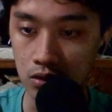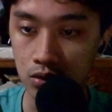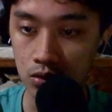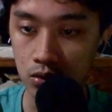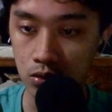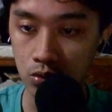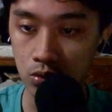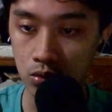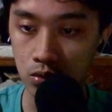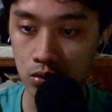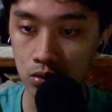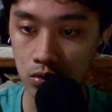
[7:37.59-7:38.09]

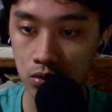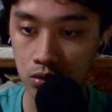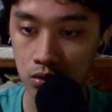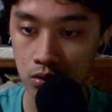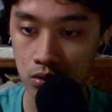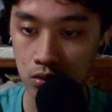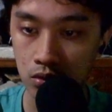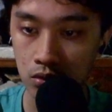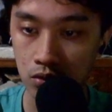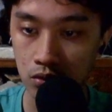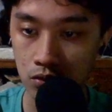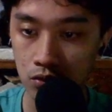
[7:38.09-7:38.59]
2,
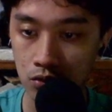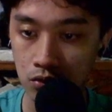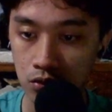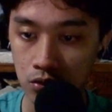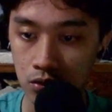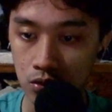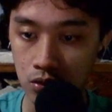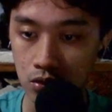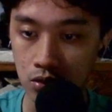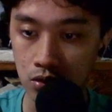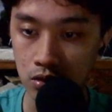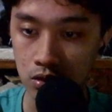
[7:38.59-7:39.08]

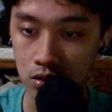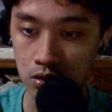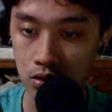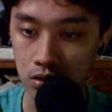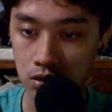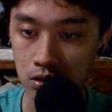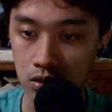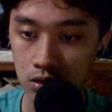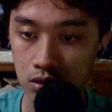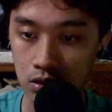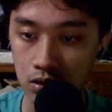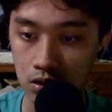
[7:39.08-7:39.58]
4,
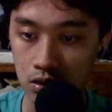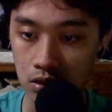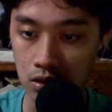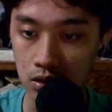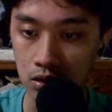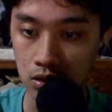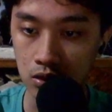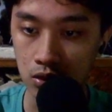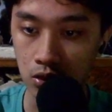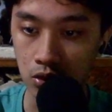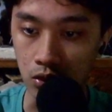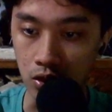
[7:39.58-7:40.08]

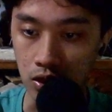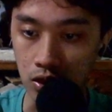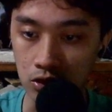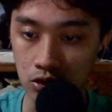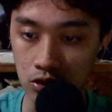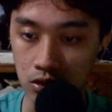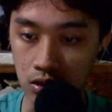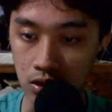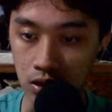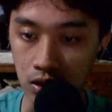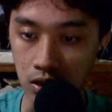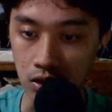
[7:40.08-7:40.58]
6, oh
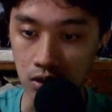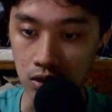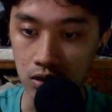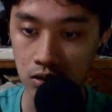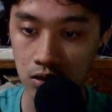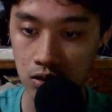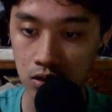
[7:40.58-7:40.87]
actually 8.